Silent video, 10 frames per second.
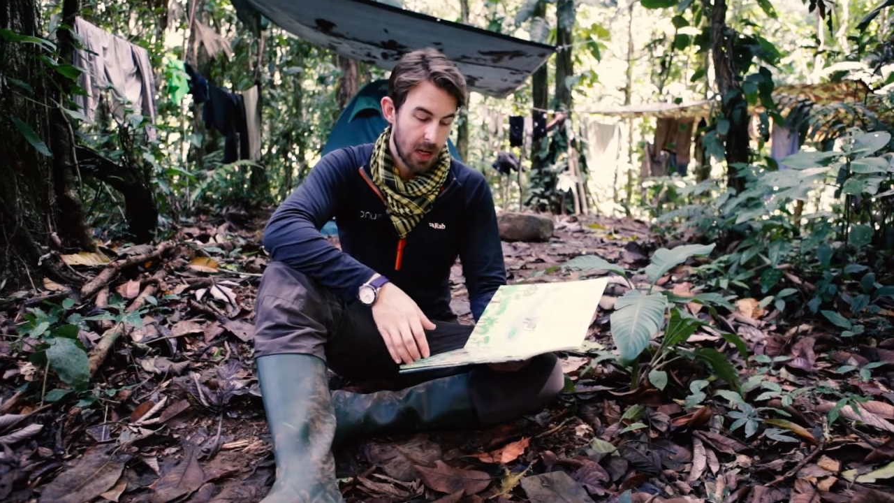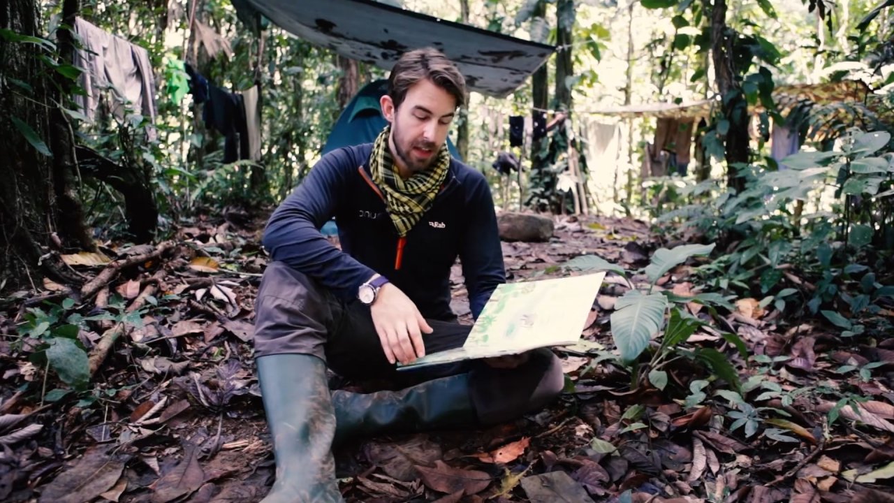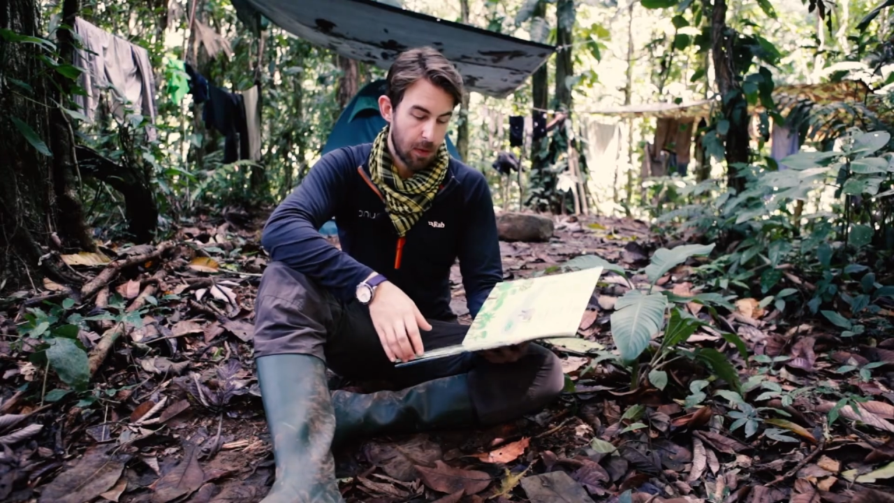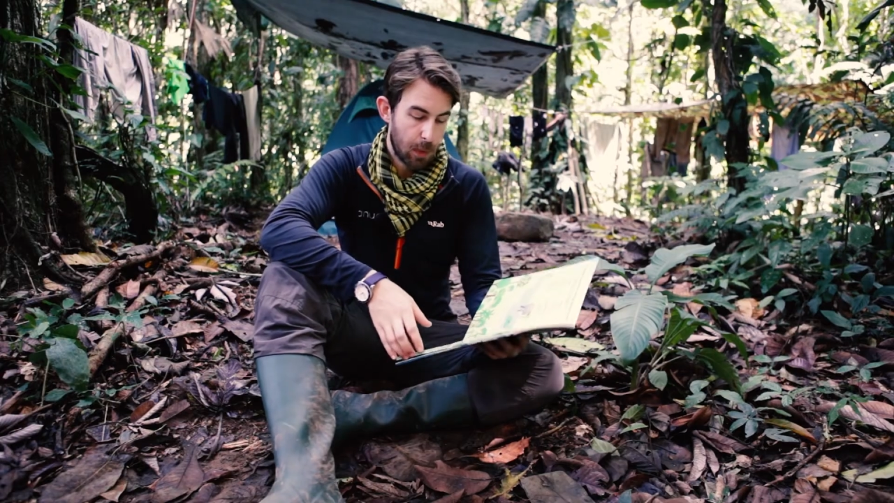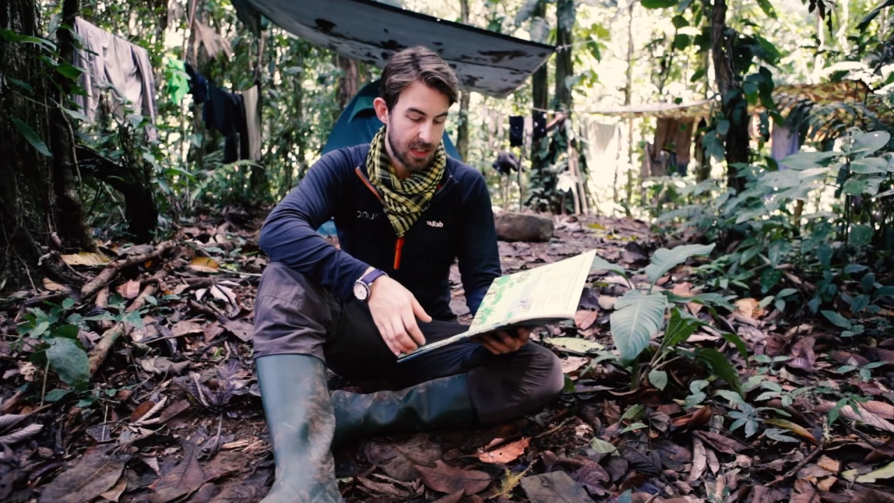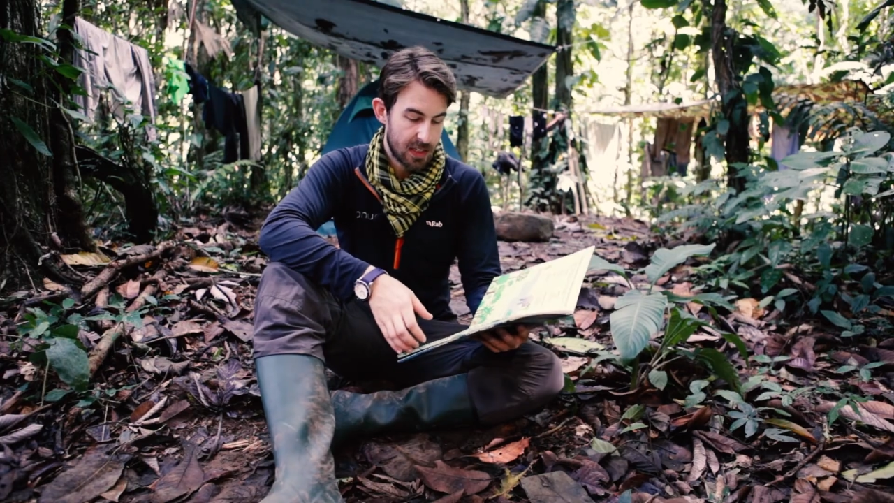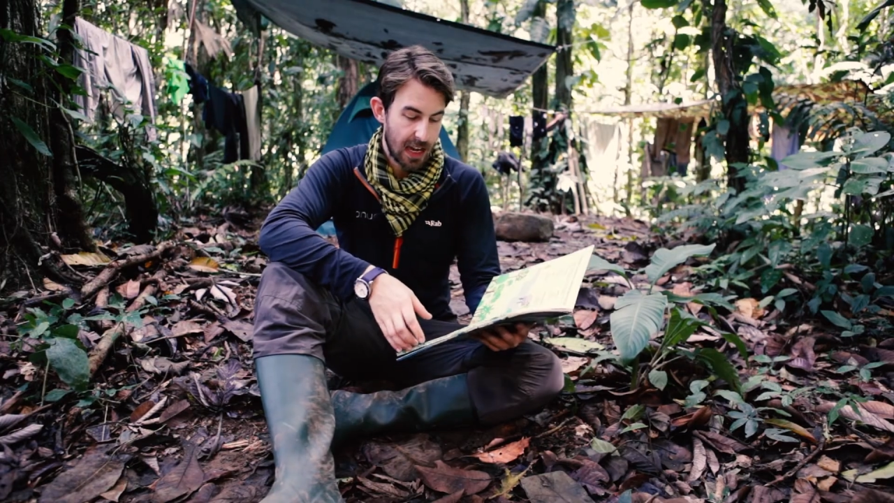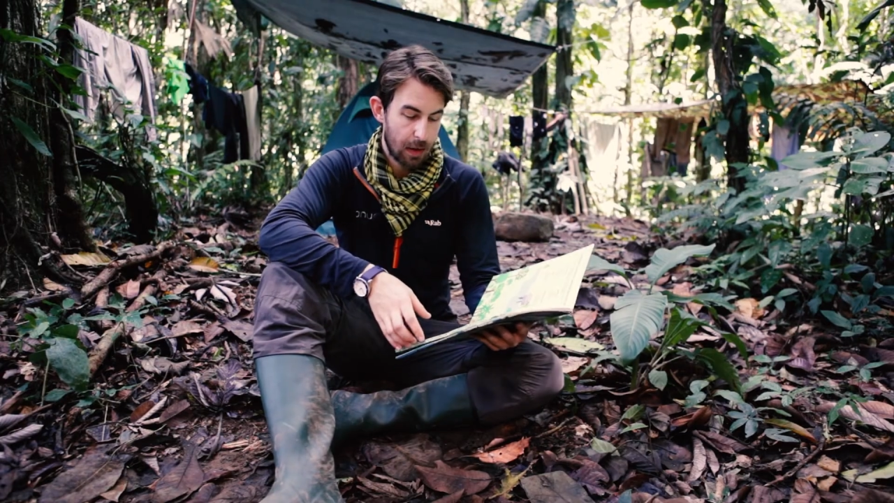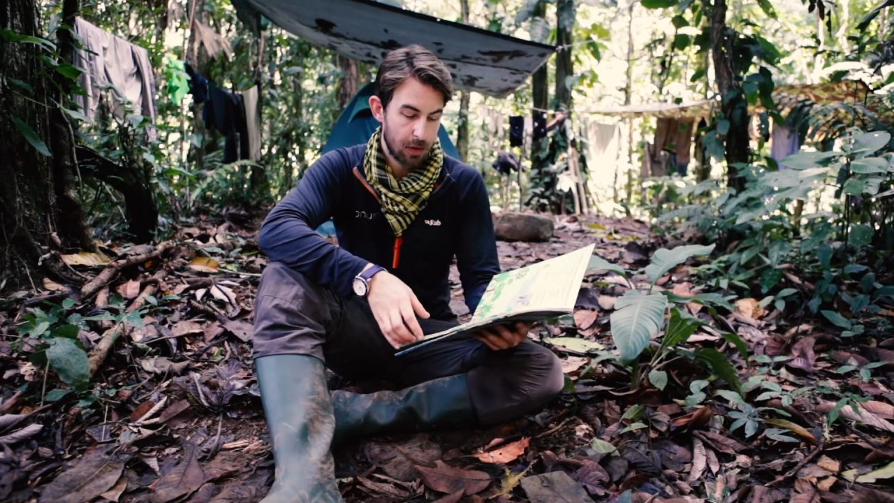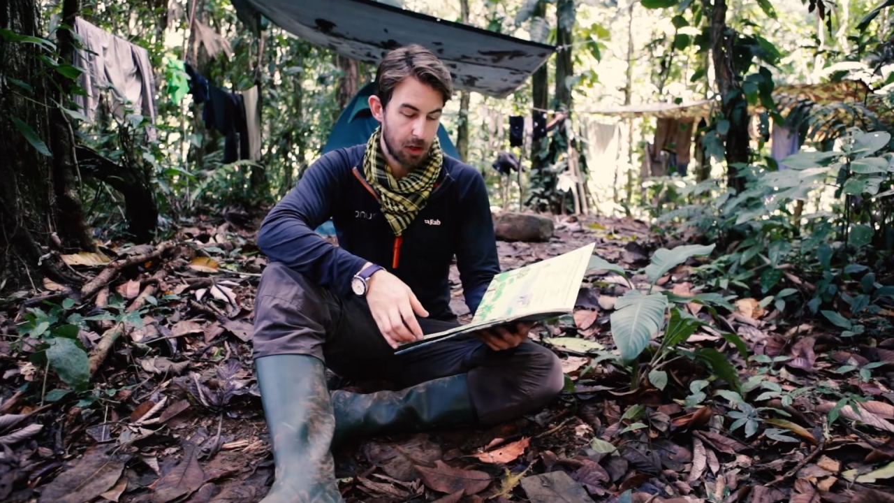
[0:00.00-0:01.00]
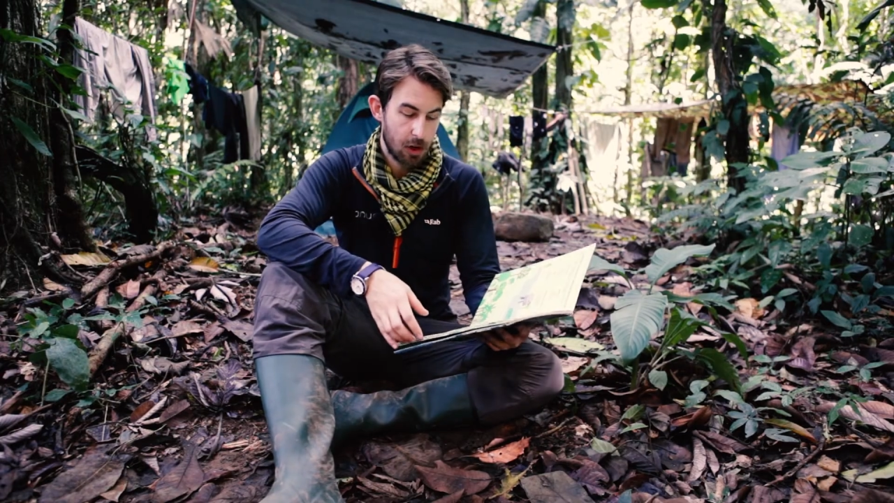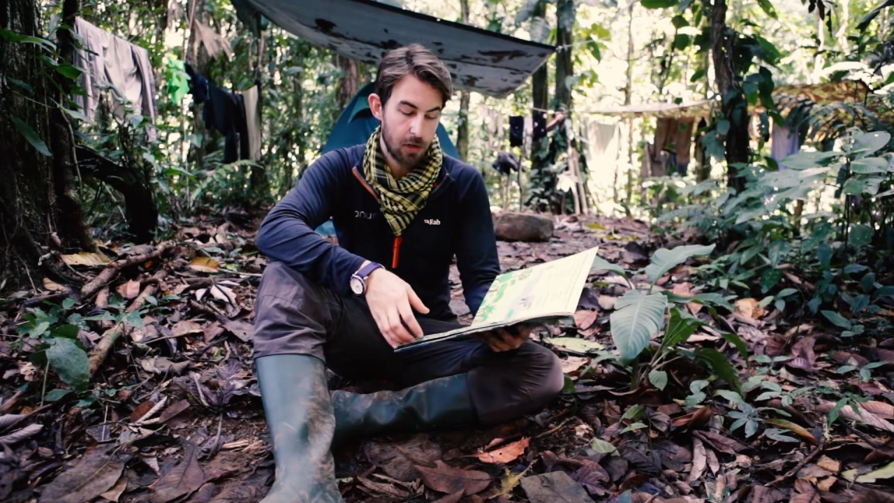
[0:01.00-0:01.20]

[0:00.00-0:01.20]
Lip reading: that we see out here,